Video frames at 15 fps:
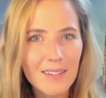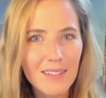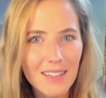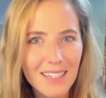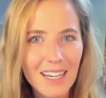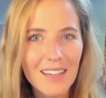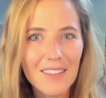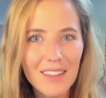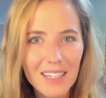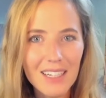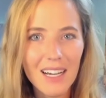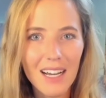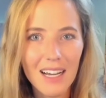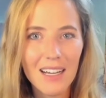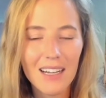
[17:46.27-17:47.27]
I think
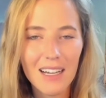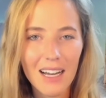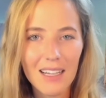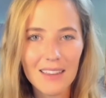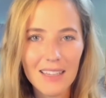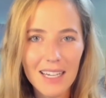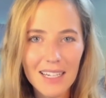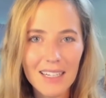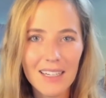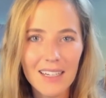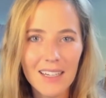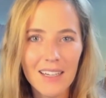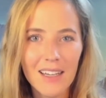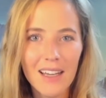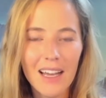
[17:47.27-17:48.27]
I like
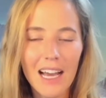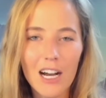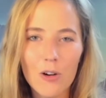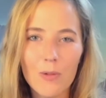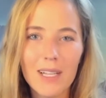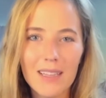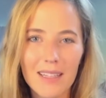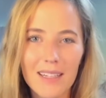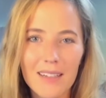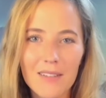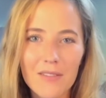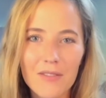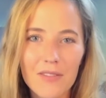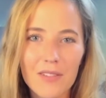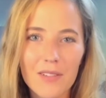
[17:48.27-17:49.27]
how we
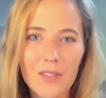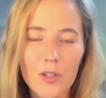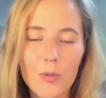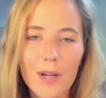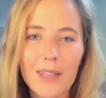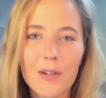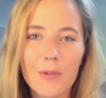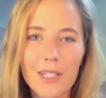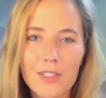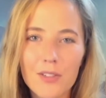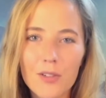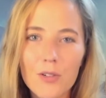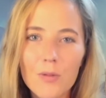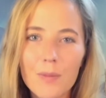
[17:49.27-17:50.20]
live the way that we do,